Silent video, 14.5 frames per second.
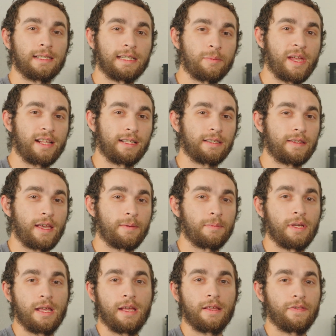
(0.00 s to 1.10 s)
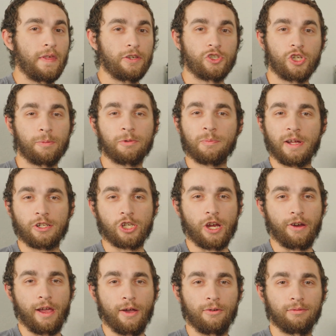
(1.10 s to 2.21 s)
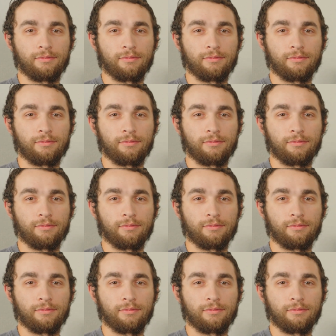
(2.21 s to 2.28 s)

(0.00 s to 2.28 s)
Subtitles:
emailing them, they shipped my chair out.